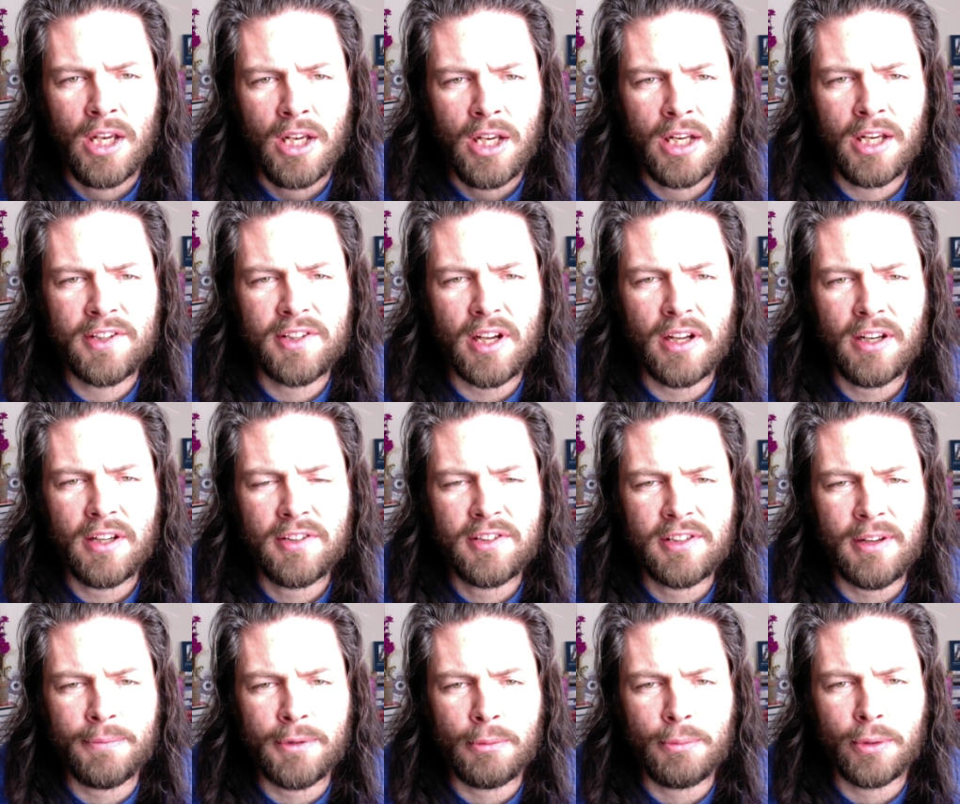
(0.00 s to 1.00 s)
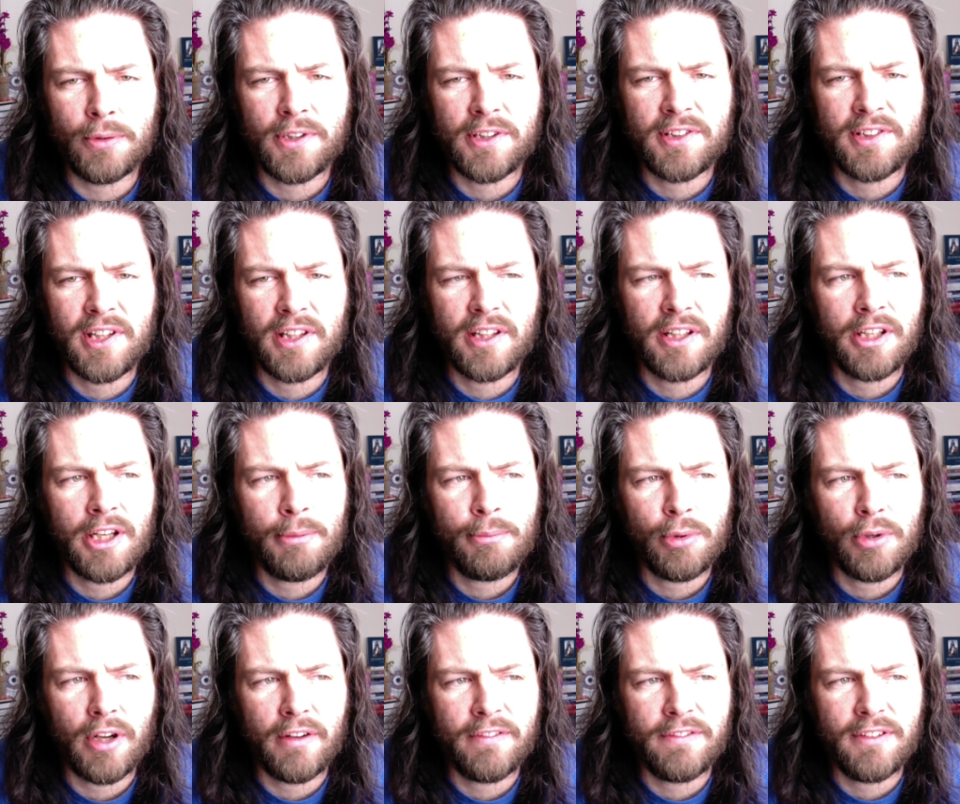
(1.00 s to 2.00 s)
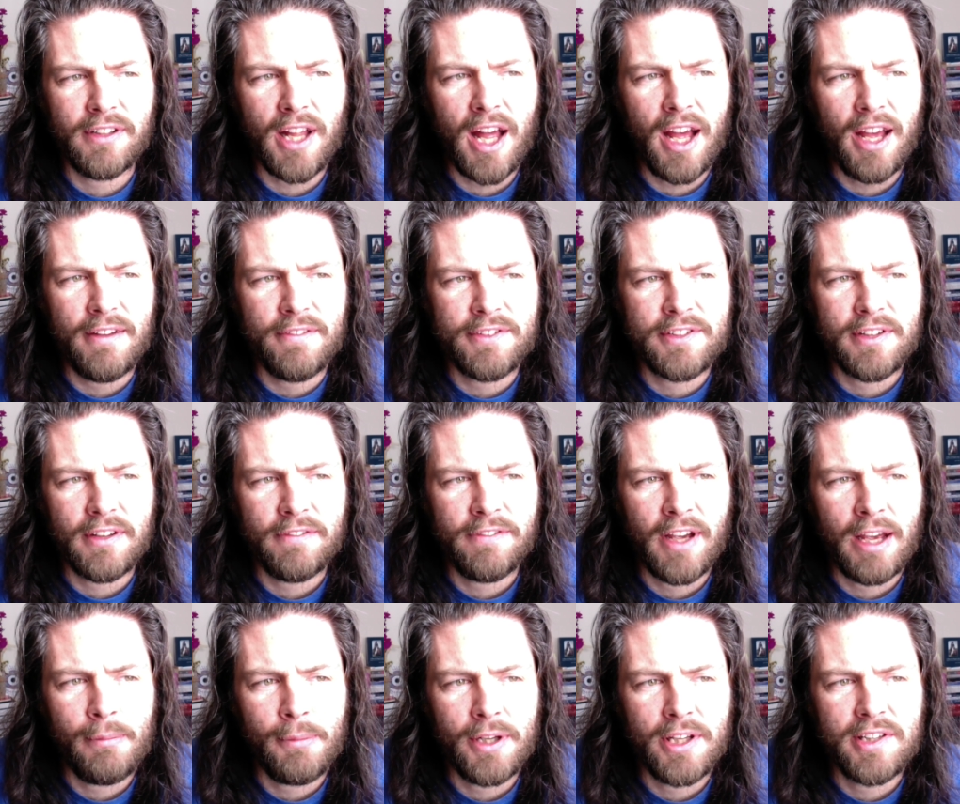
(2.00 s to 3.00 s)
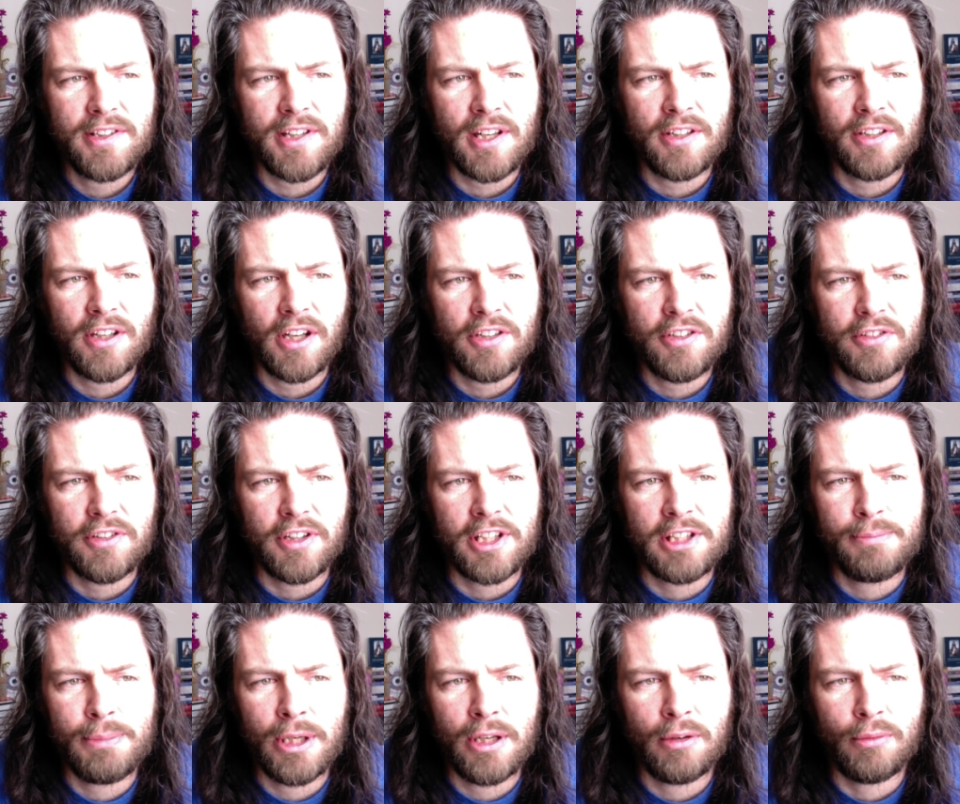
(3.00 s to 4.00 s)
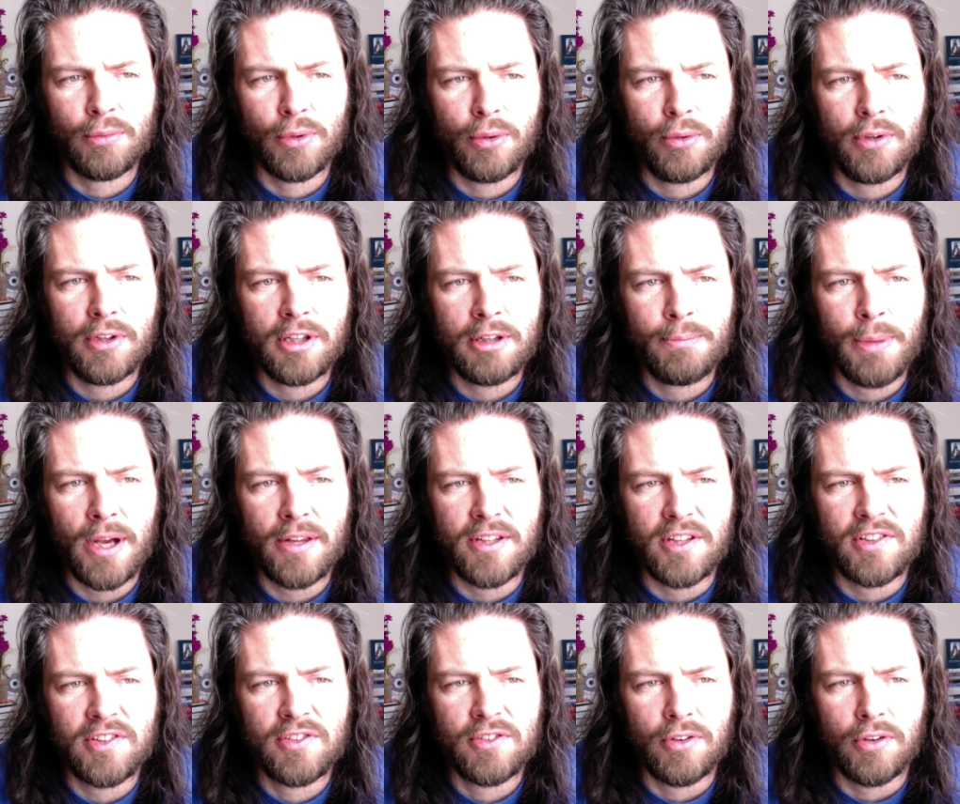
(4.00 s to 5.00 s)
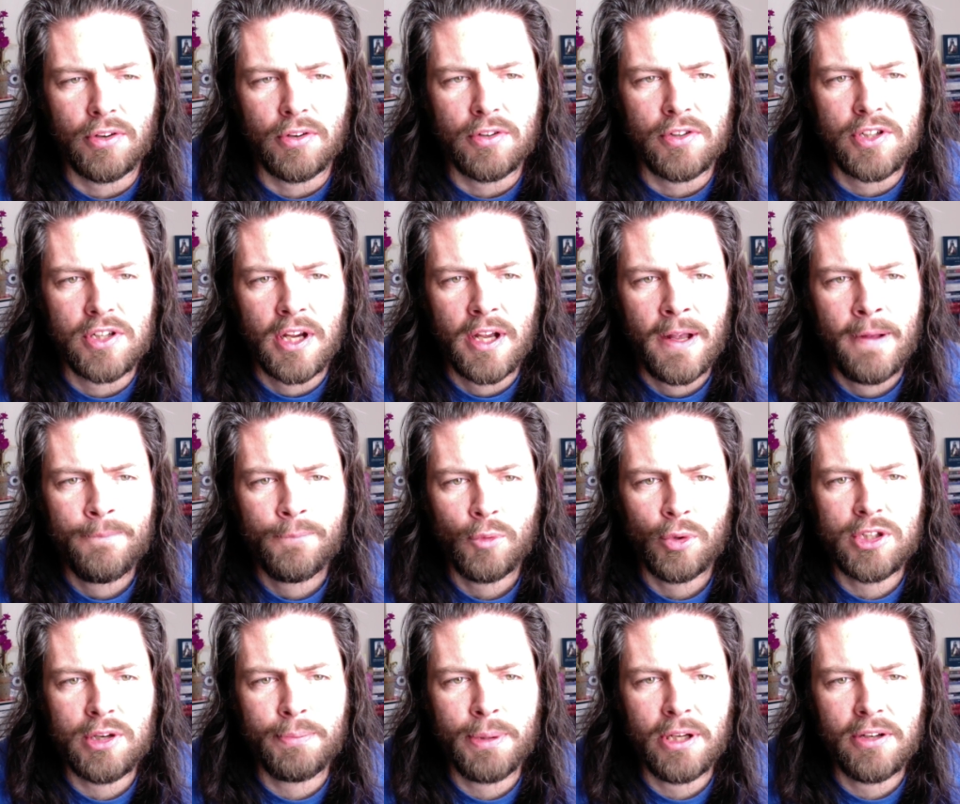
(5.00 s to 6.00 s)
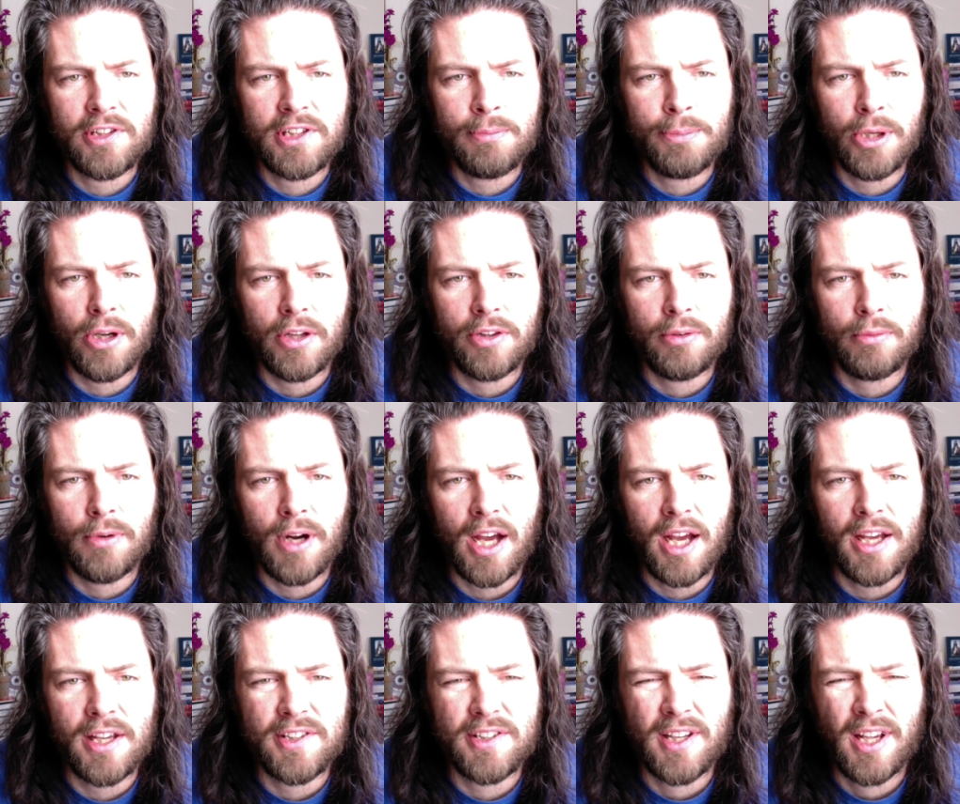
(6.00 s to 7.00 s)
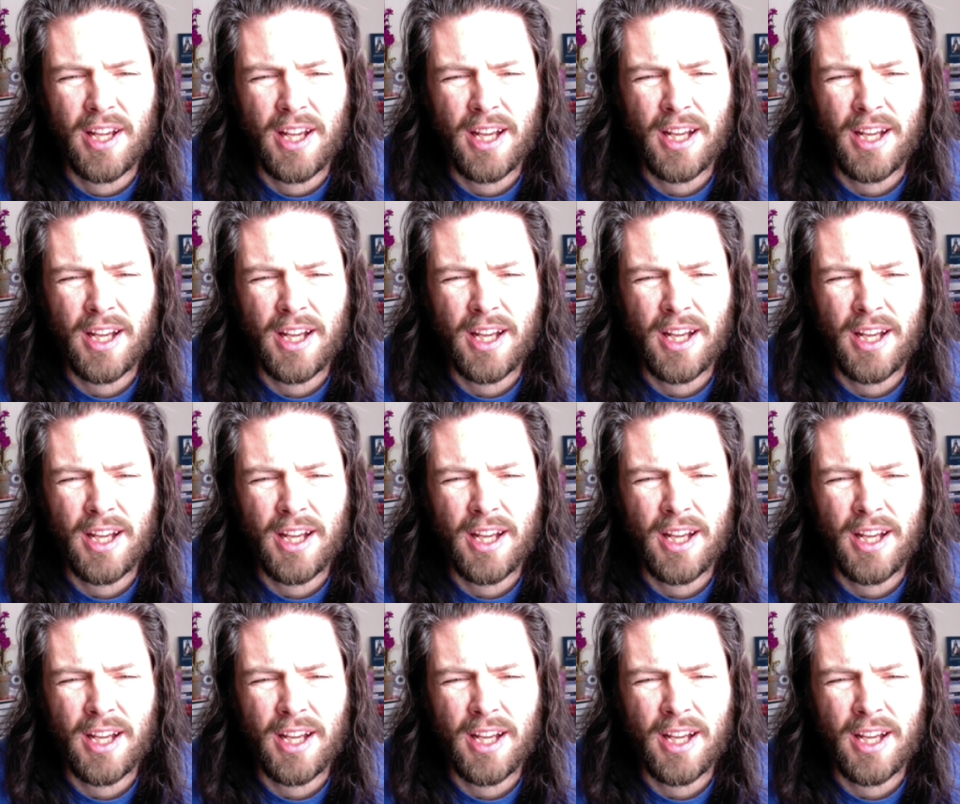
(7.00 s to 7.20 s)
It is unacceptable to see the number of lives, families, and countries being ruined by this scourge, which appears to be on the rise,